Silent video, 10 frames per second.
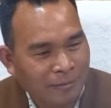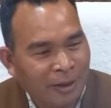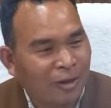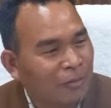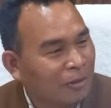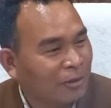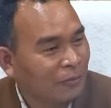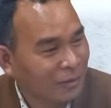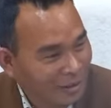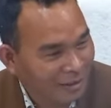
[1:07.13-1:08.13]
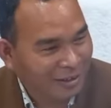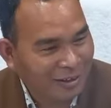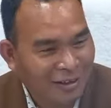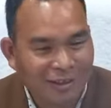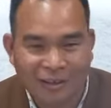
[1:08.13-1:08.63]
accommodate the figure,
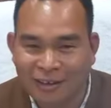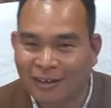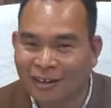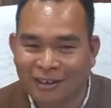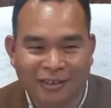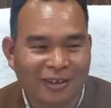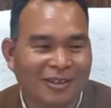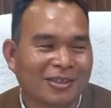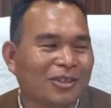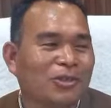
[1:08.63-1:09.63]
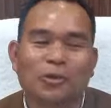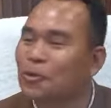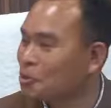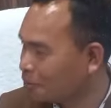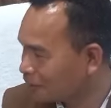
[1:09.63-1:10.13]
right? It's a
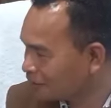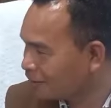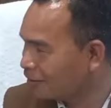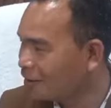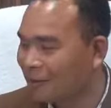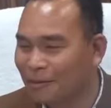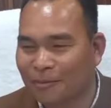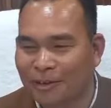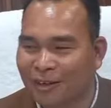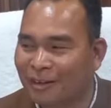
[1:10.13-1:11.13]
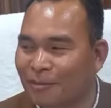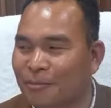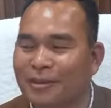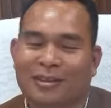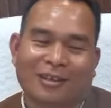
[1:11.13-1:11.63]
huge burden.
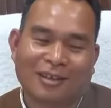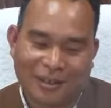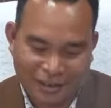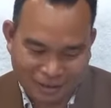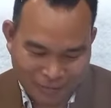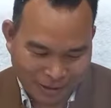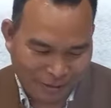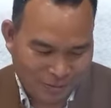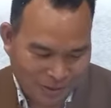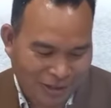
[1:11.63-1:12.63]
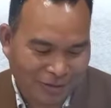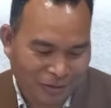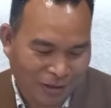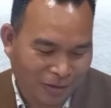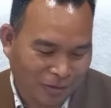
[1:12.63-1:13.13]
But I'm saying
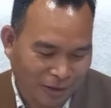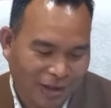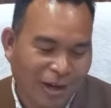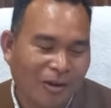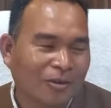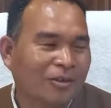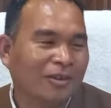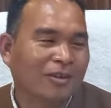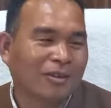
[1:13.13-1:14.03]
we are working out.